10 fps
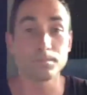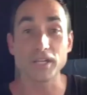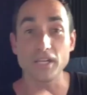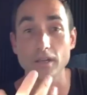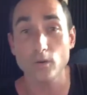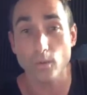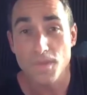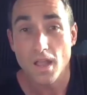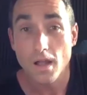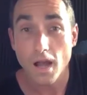but
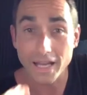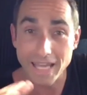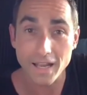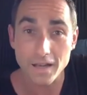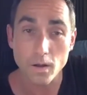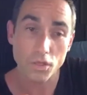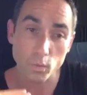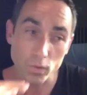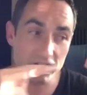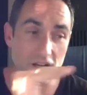again, the
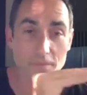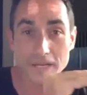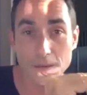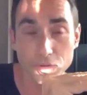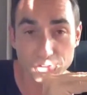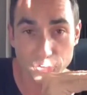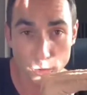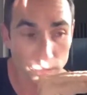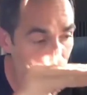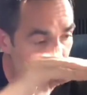reason I've been able
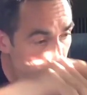to